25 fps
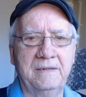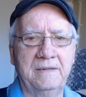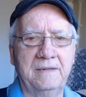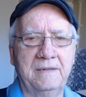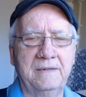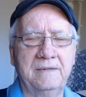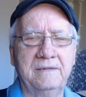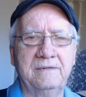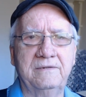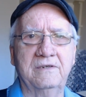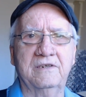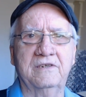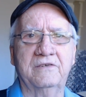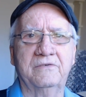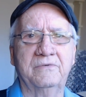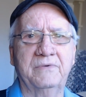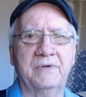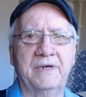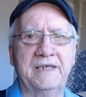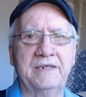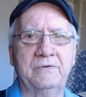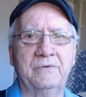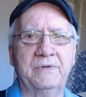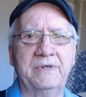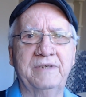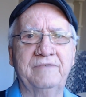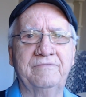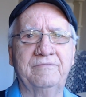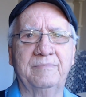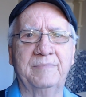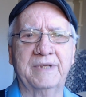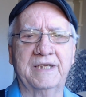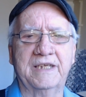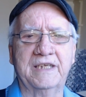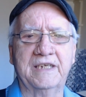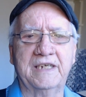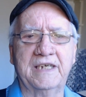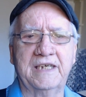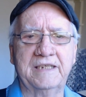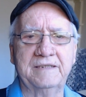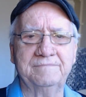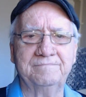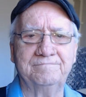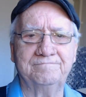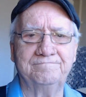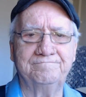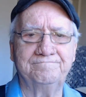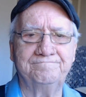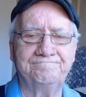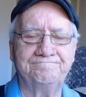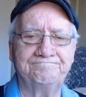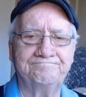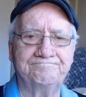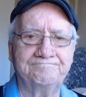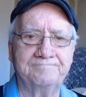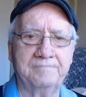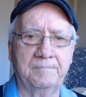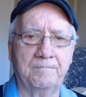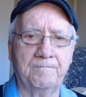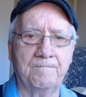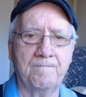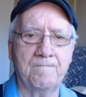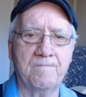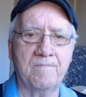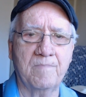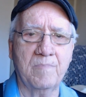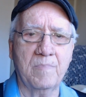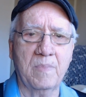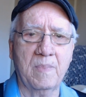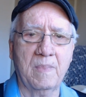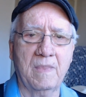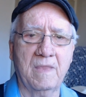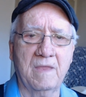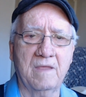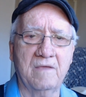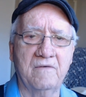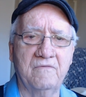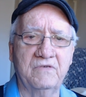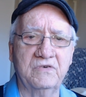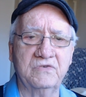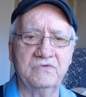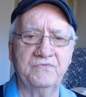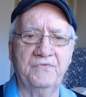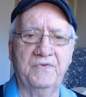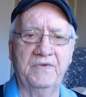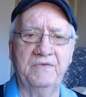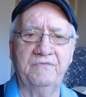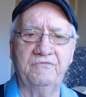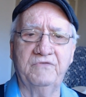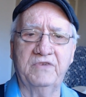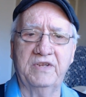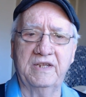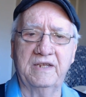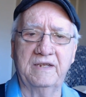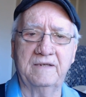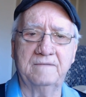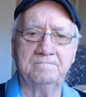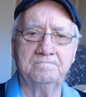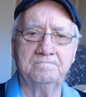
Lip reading: Took it right away from the guy. Verse 15.